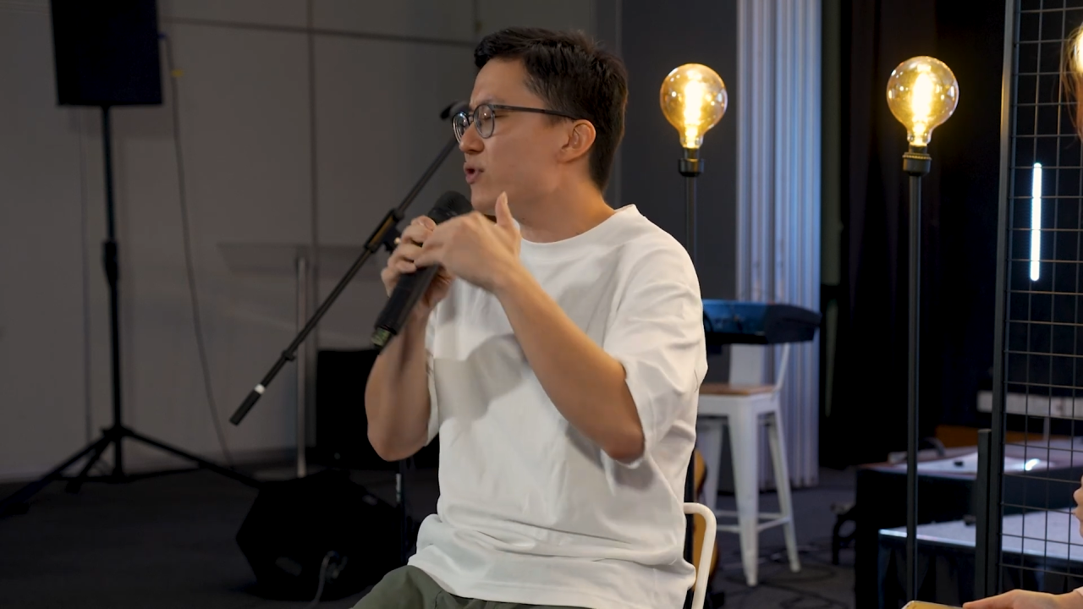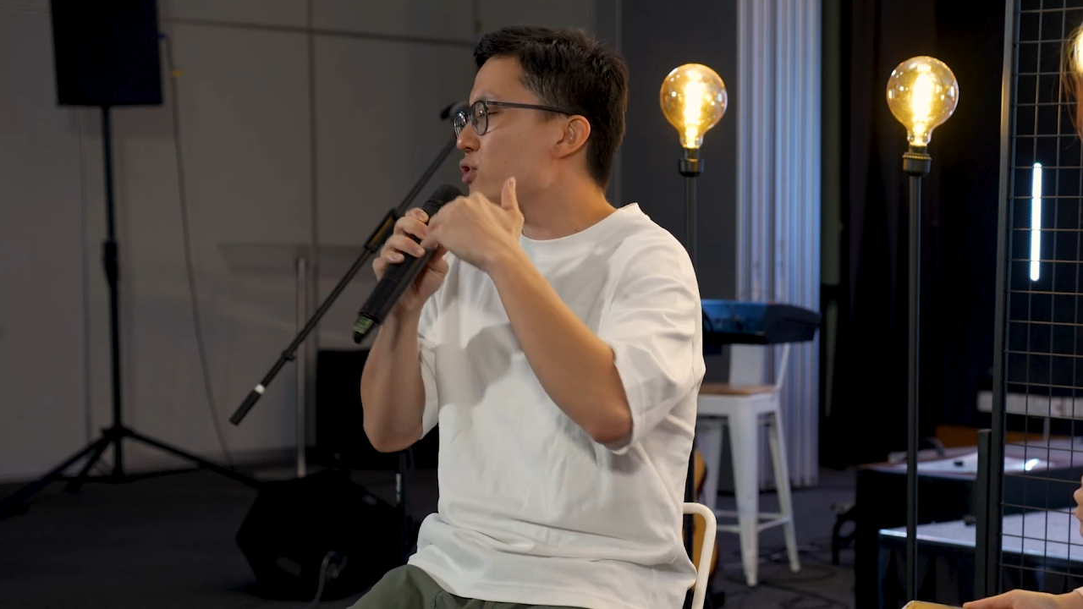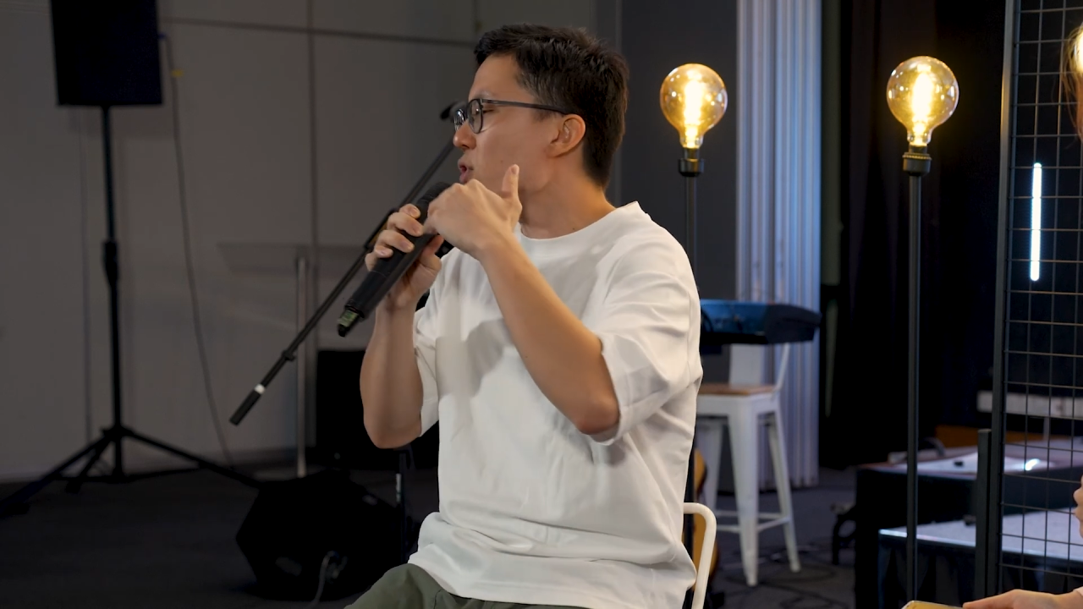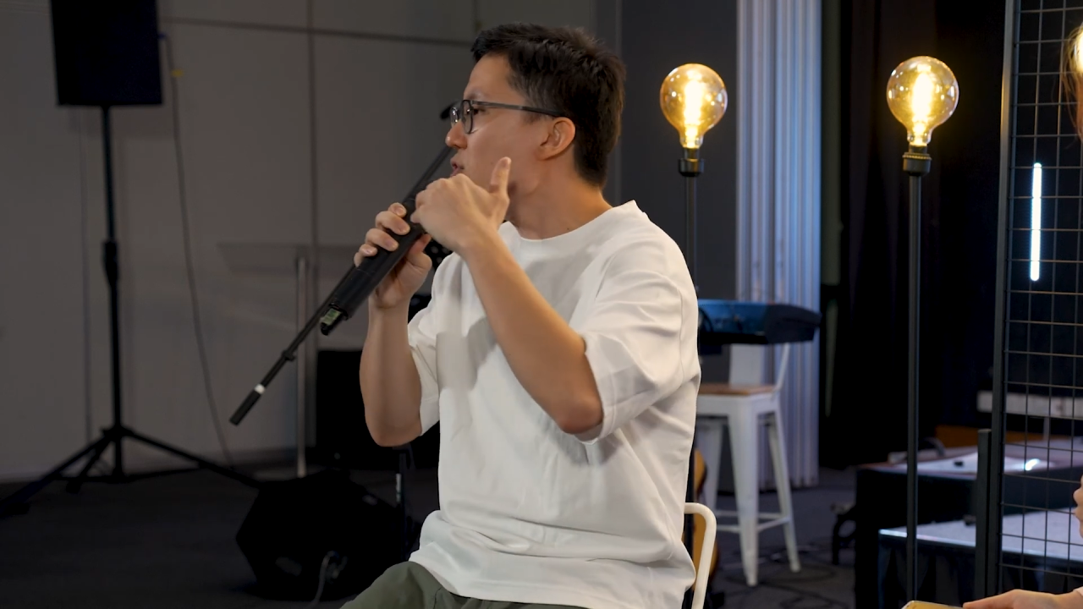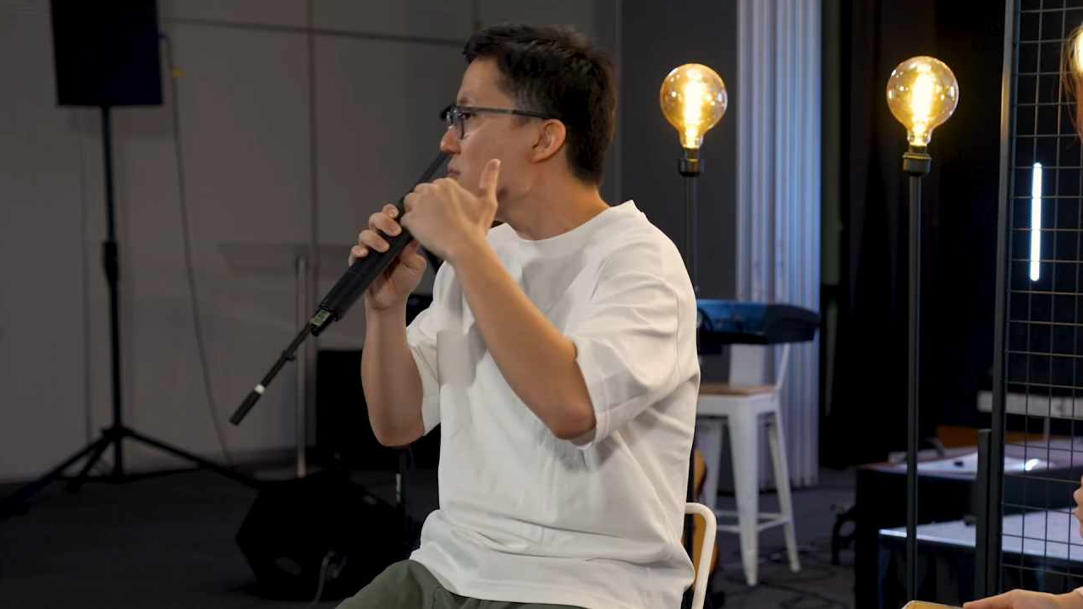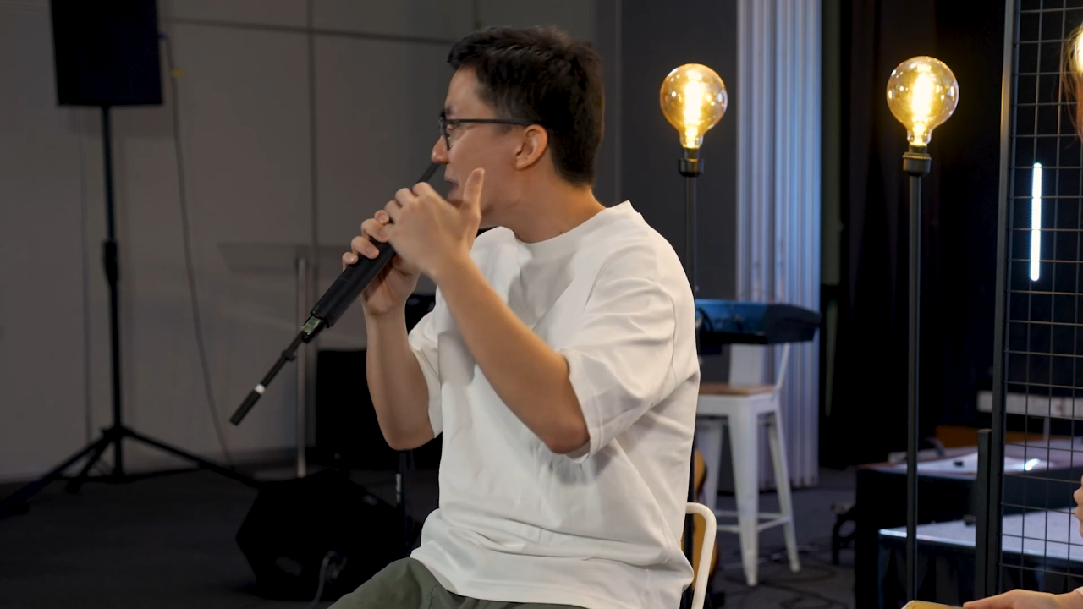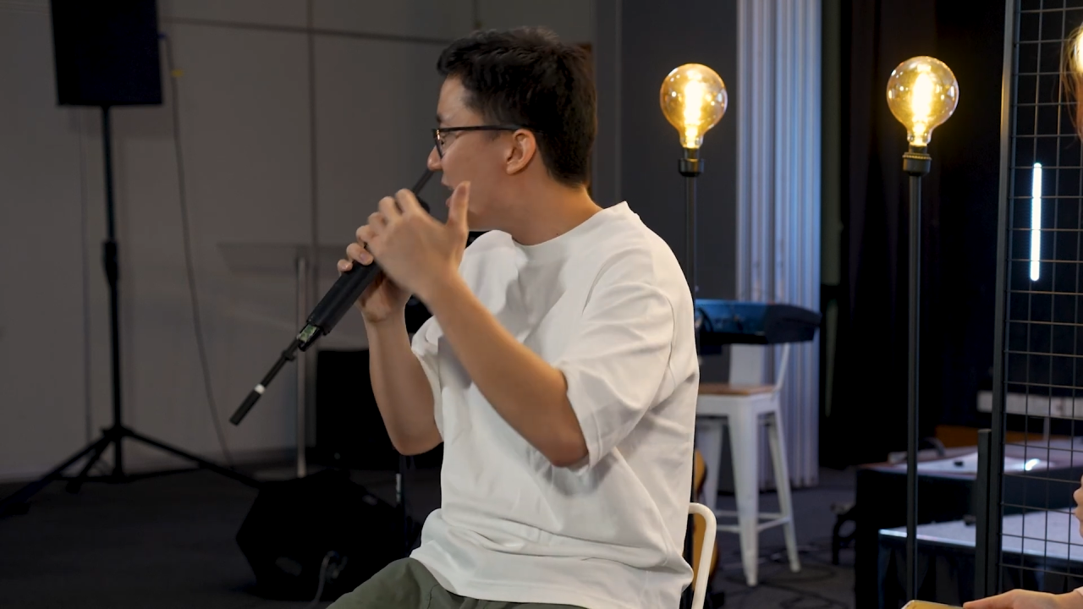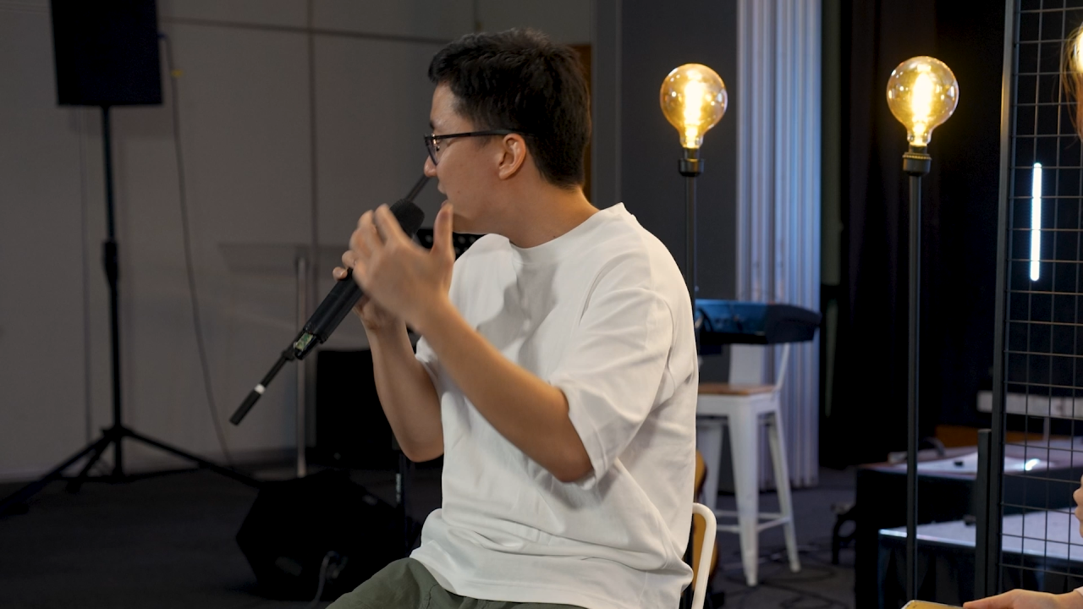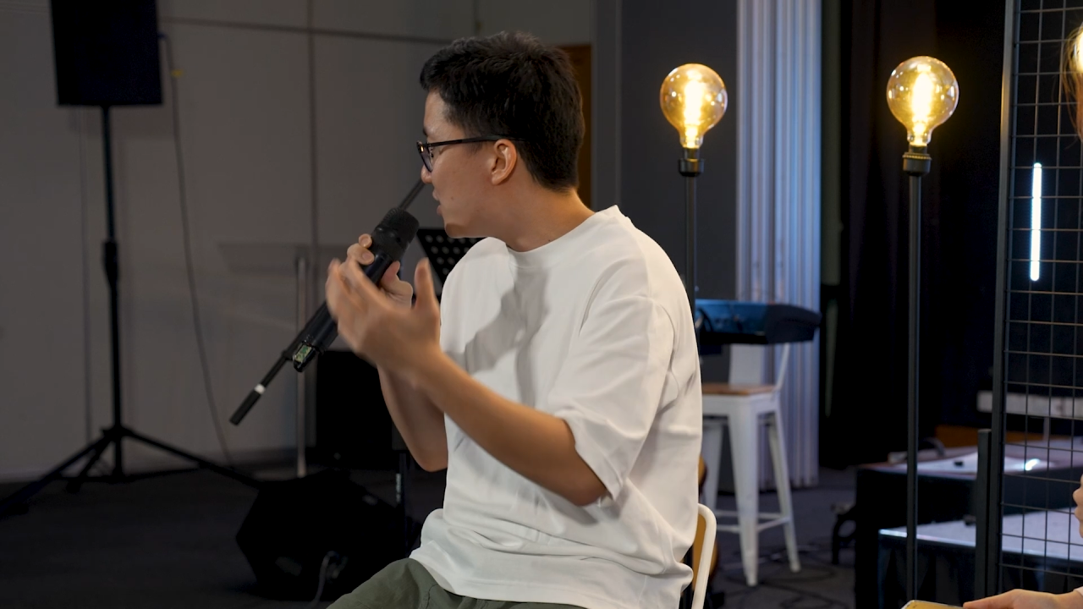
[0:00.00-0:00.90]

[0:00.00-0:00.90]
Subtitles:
so many